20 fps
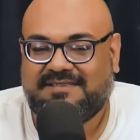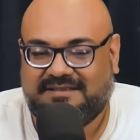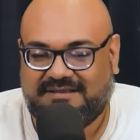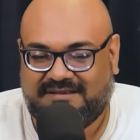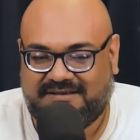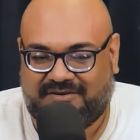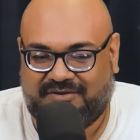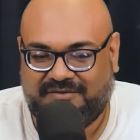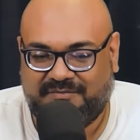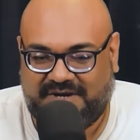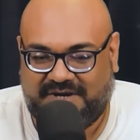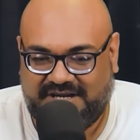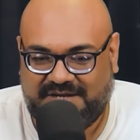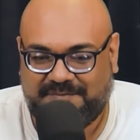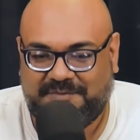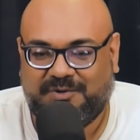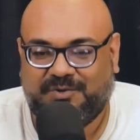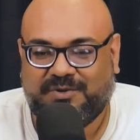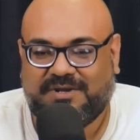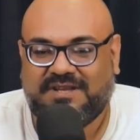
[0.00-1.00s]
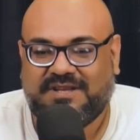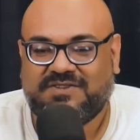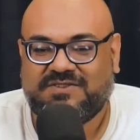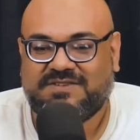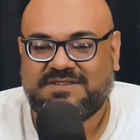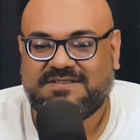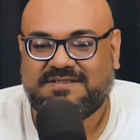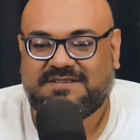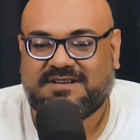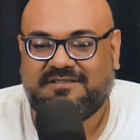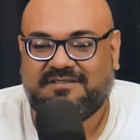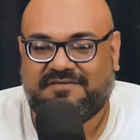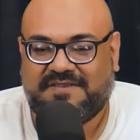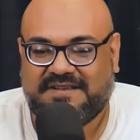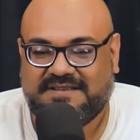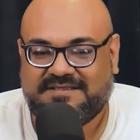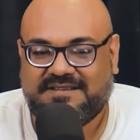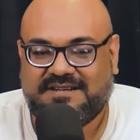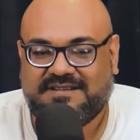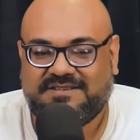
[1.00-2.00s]
on multiple occasions
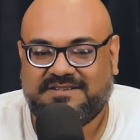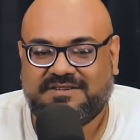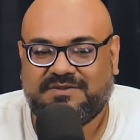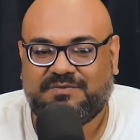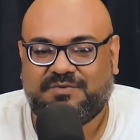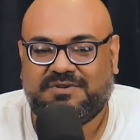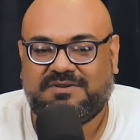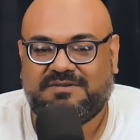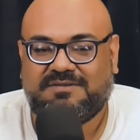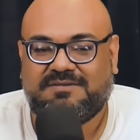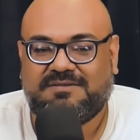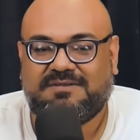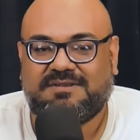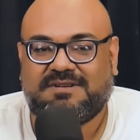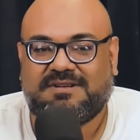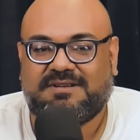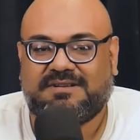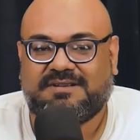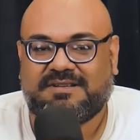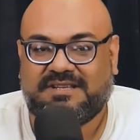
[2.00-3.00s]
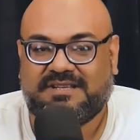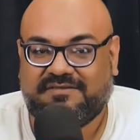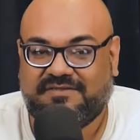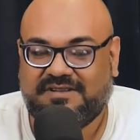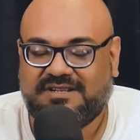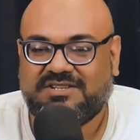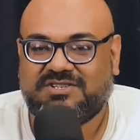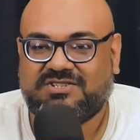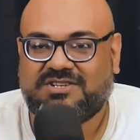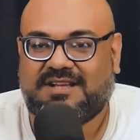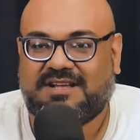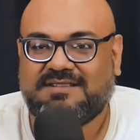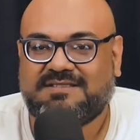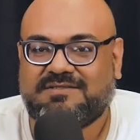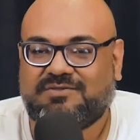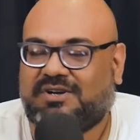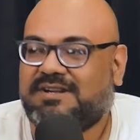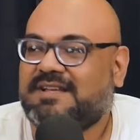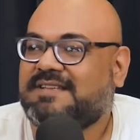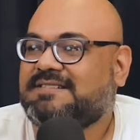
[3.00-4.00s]
confessed that she would, given a chance,
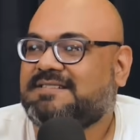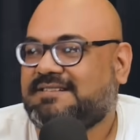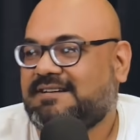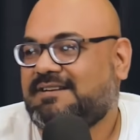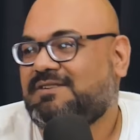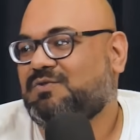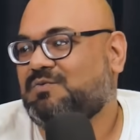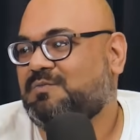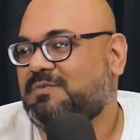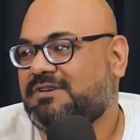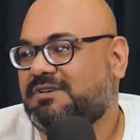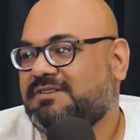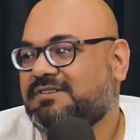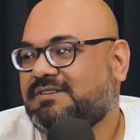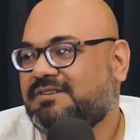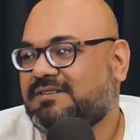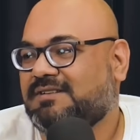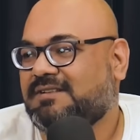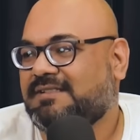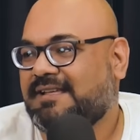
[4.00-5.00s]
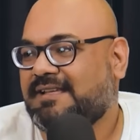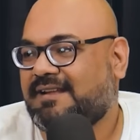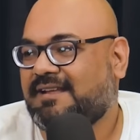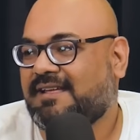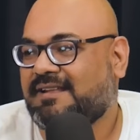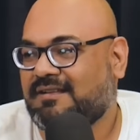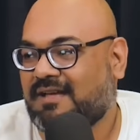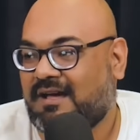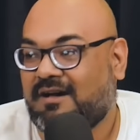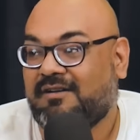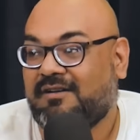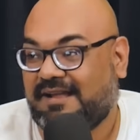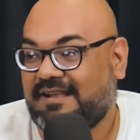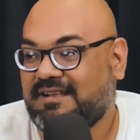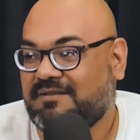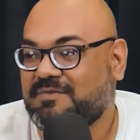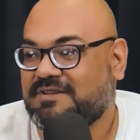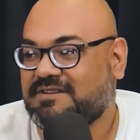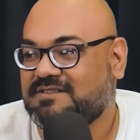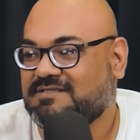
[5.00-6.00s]
not hesitate to murder her
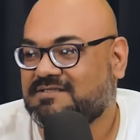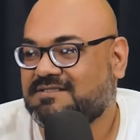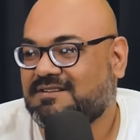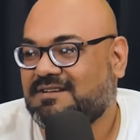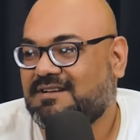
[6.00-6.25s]
enemies.